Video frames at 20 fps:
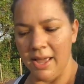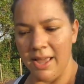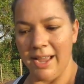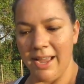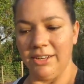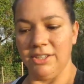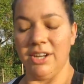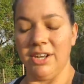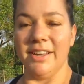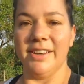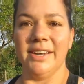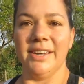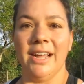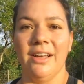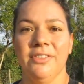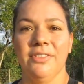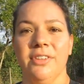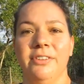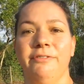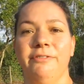and cutting
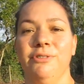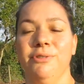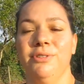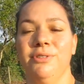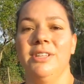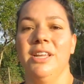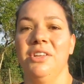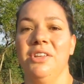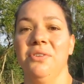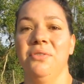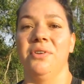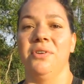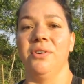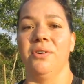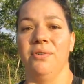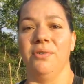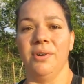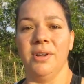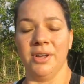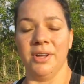out the foods that you
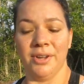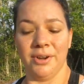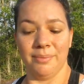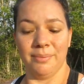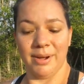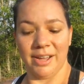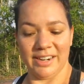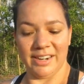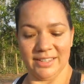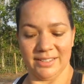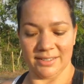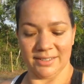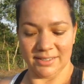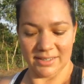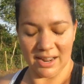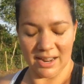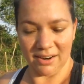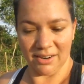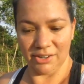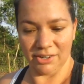know your body does
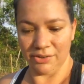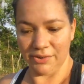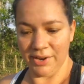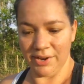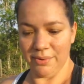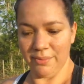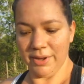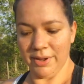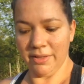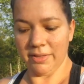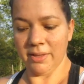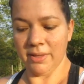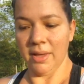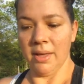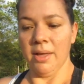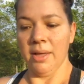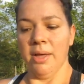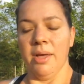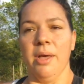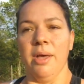not agree with
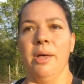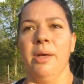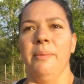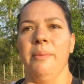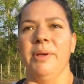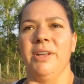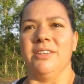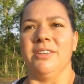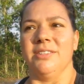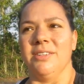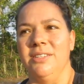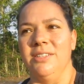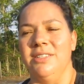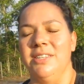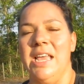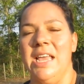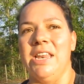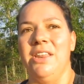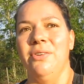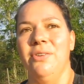because
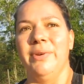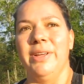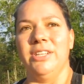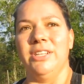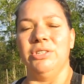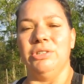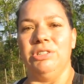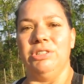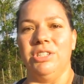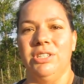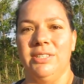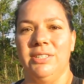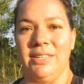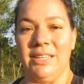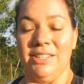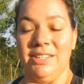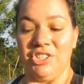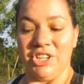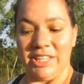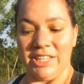continuing to just
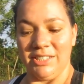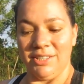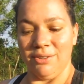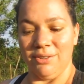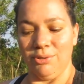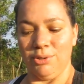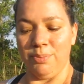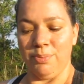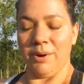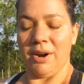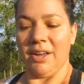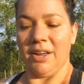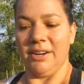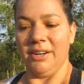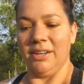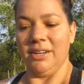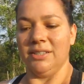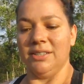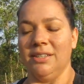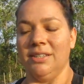ingest those
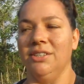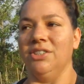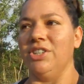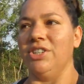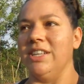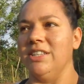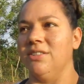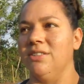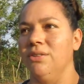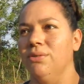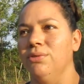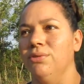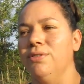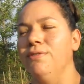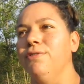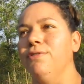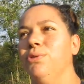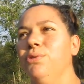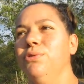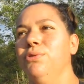products and ingest those
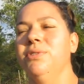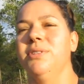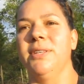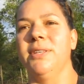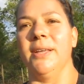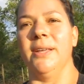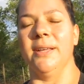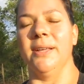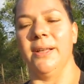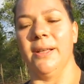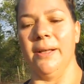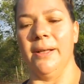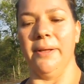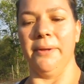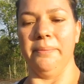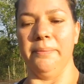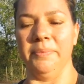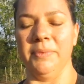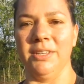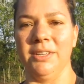foods
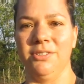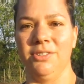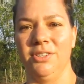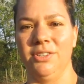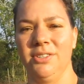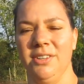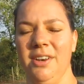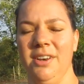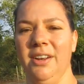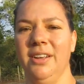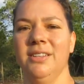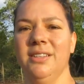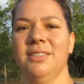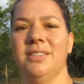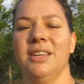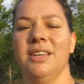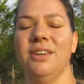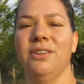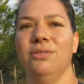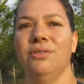um, is just going to
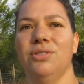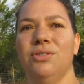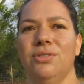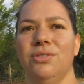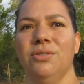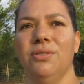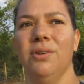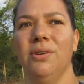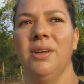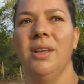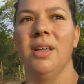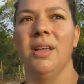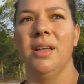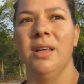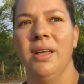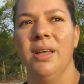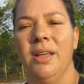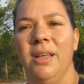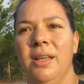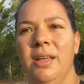continue to
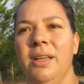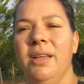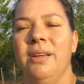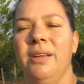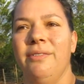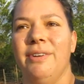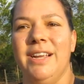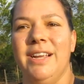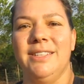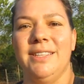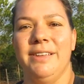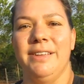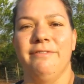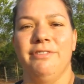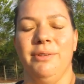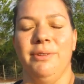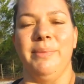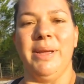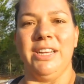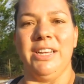raise the
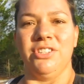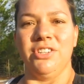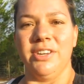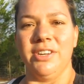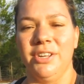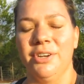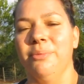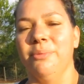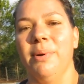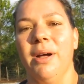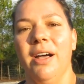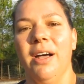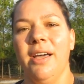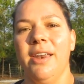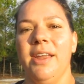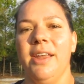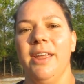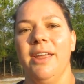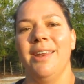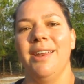inflammation in your
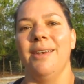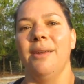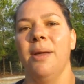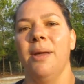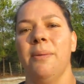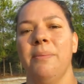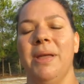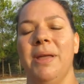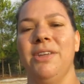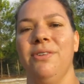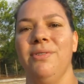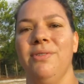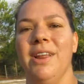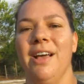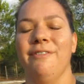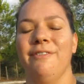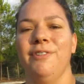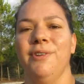body and make you not